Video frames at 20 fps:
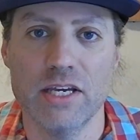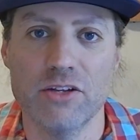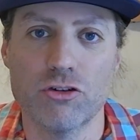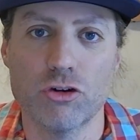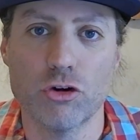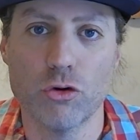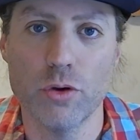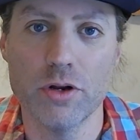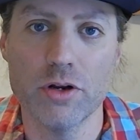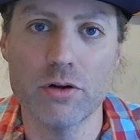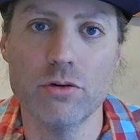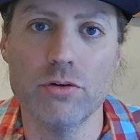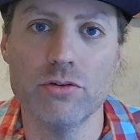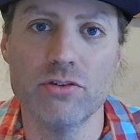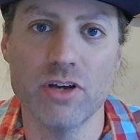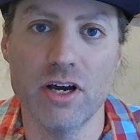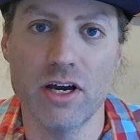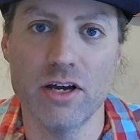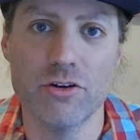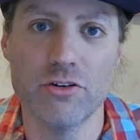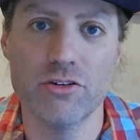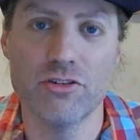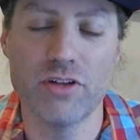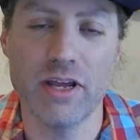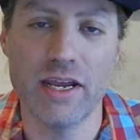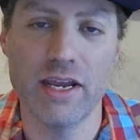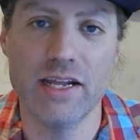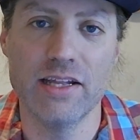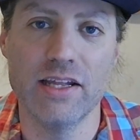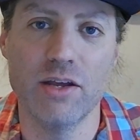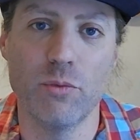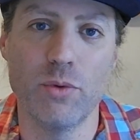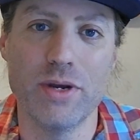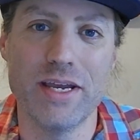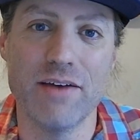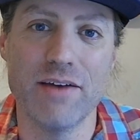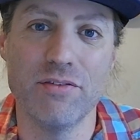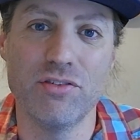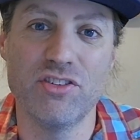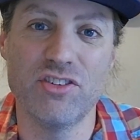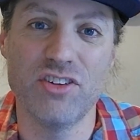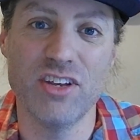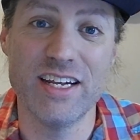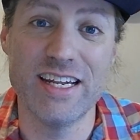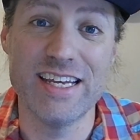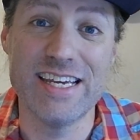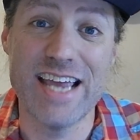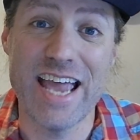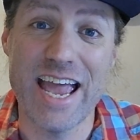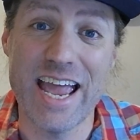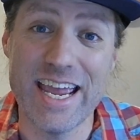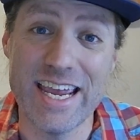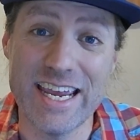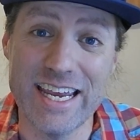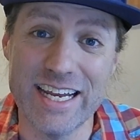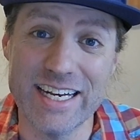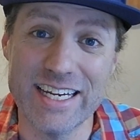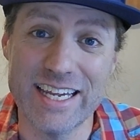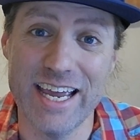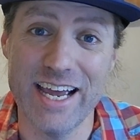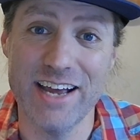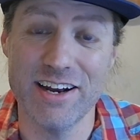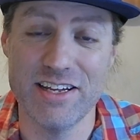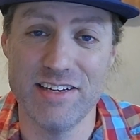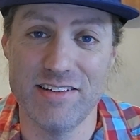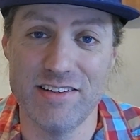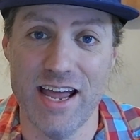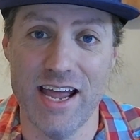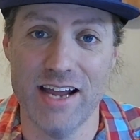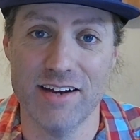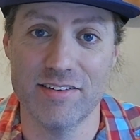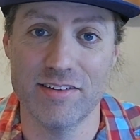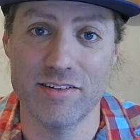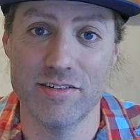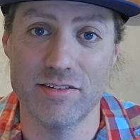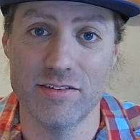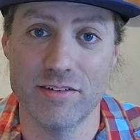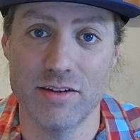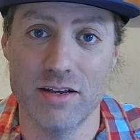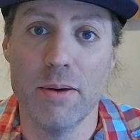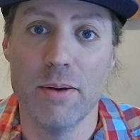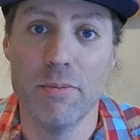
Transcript: It's critical to understand that we have city and county taxes.